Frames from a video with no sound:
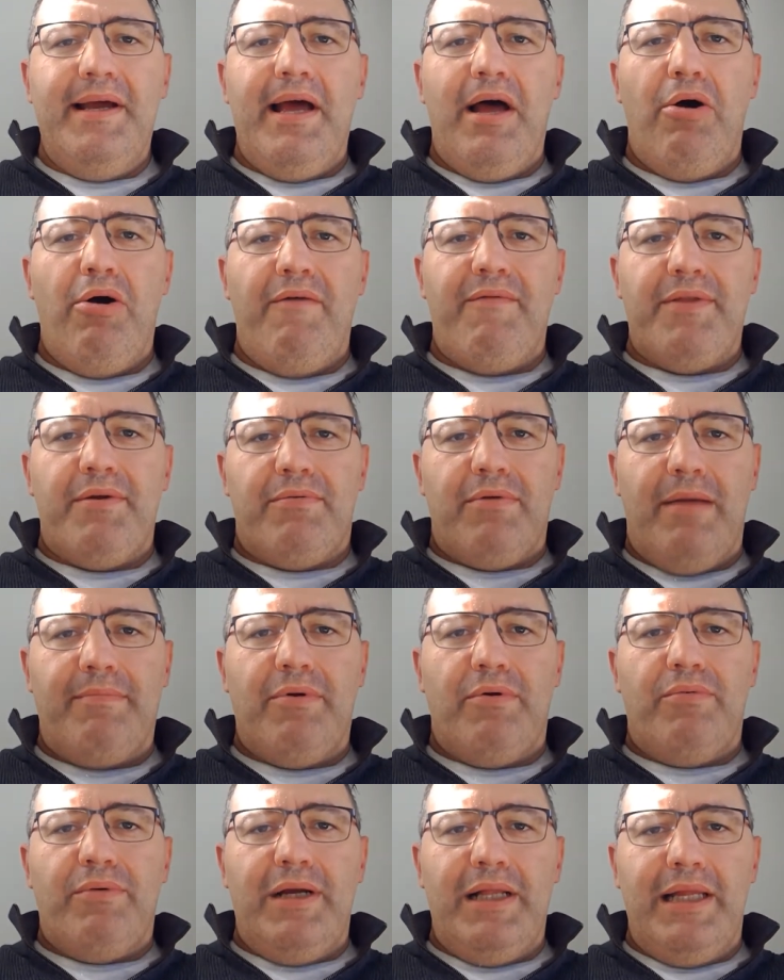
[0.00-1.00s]
However, the
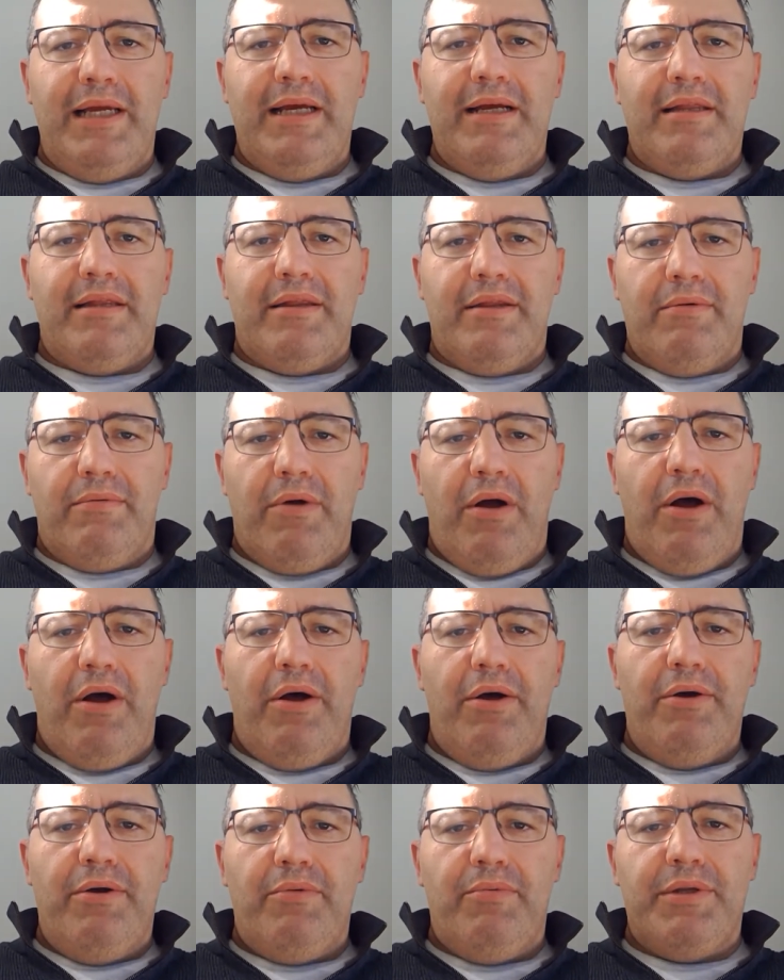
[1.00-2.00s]
rubber really hits the
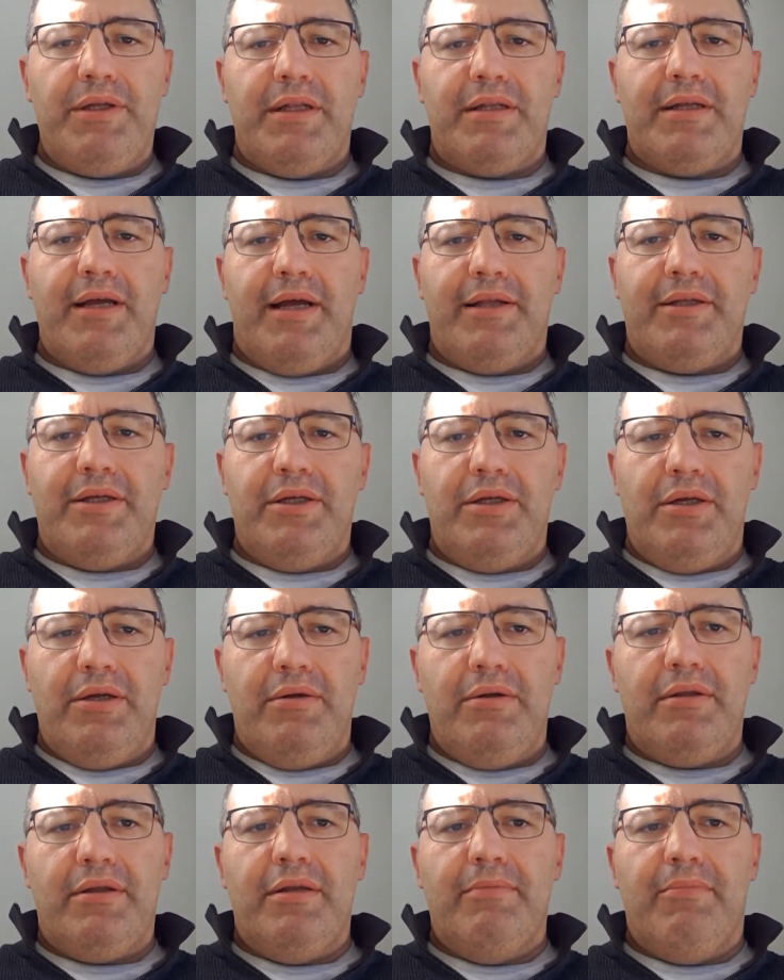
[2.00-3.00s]
road when you start to
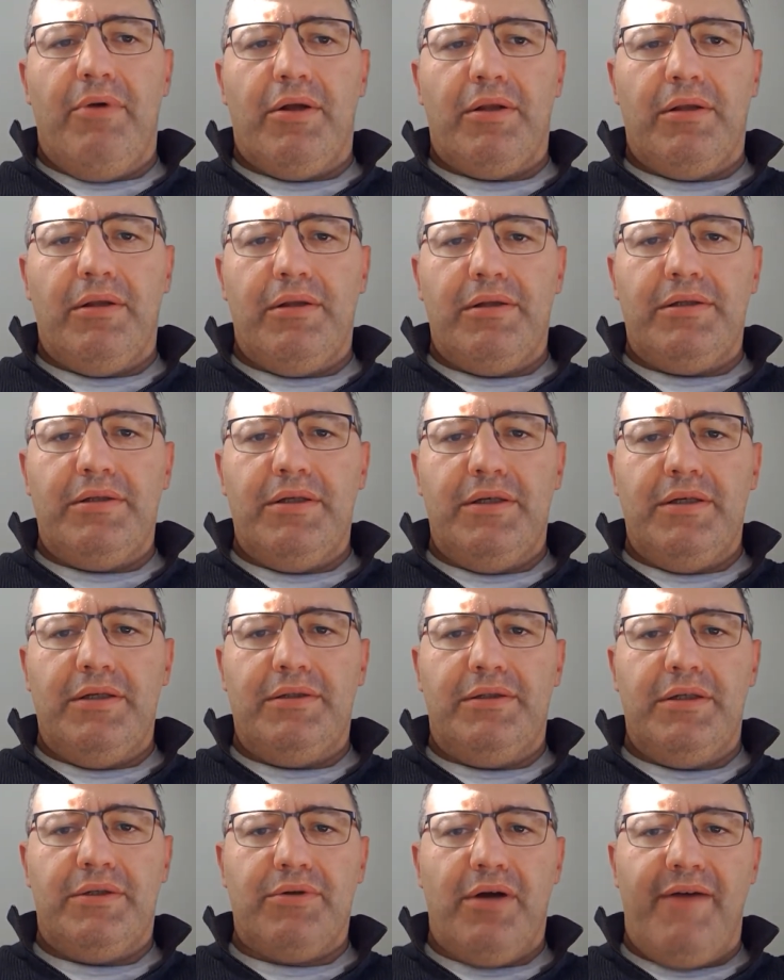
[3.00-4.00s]
use the model
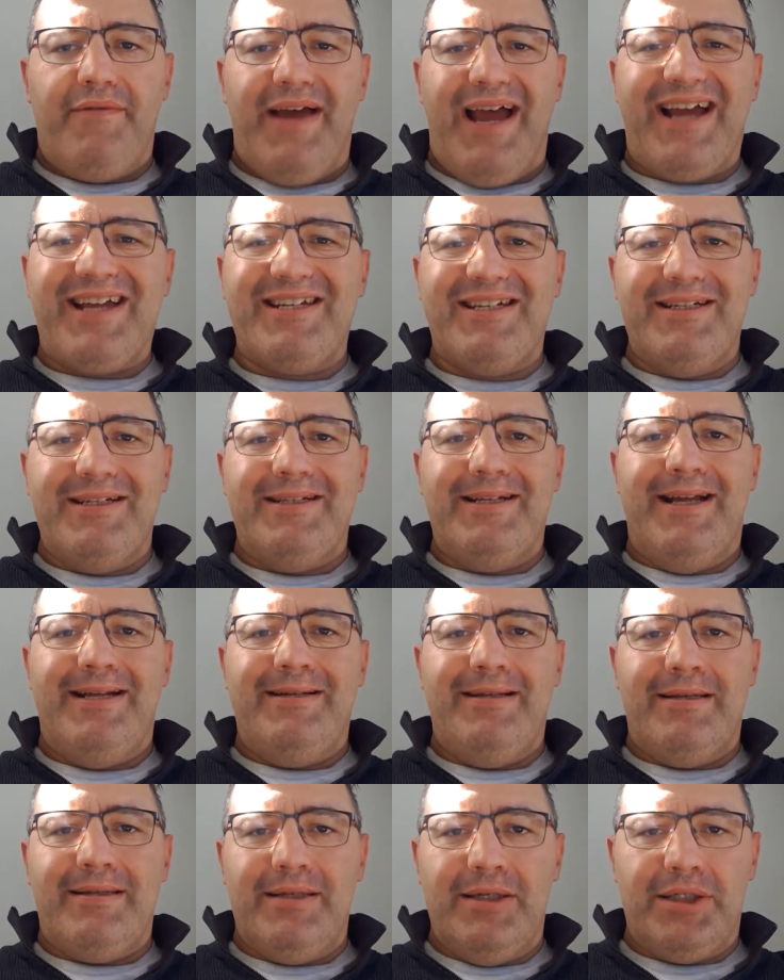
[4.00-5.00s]
to drive action and
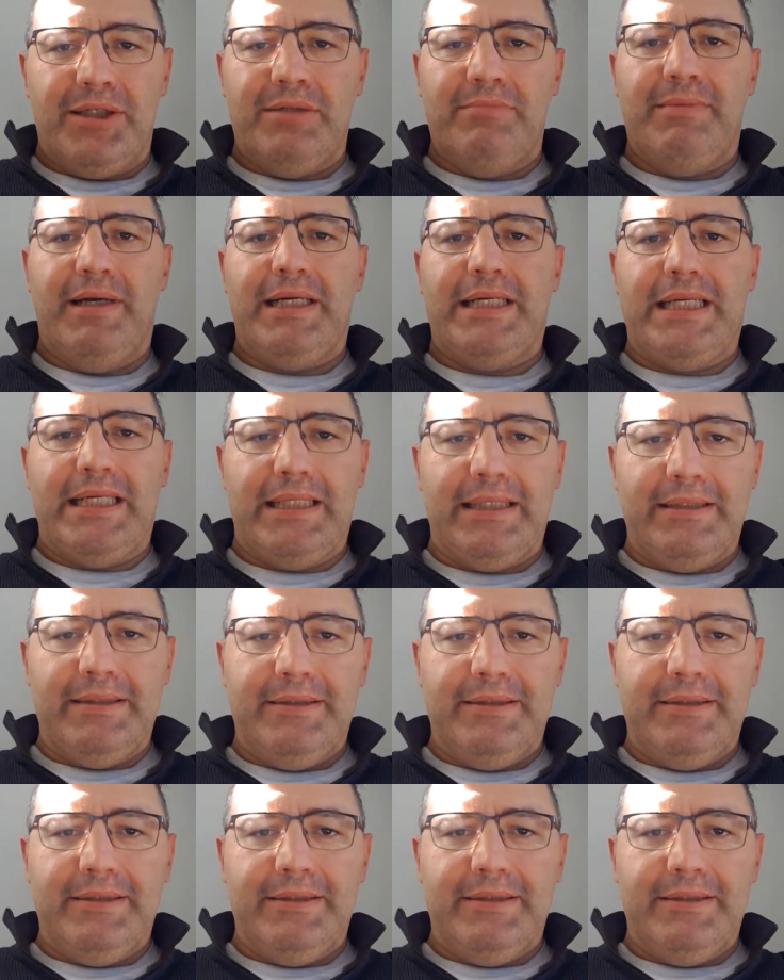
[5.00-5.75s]
decision making.